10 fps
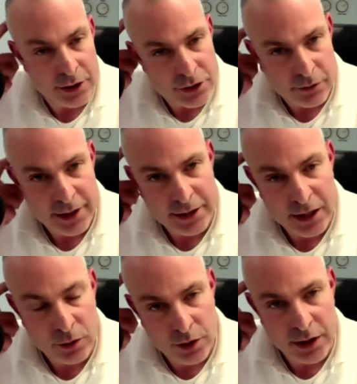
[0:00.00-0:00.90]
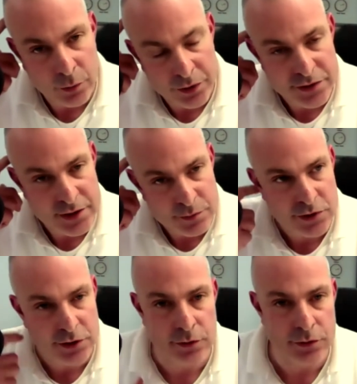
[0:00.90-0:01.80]
So I now work with some
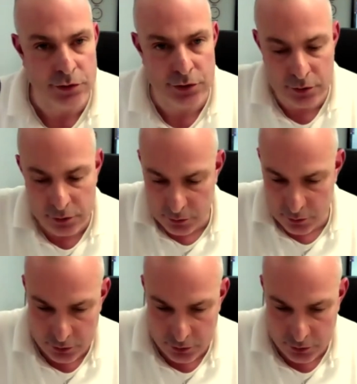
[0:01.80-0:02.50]
schools who,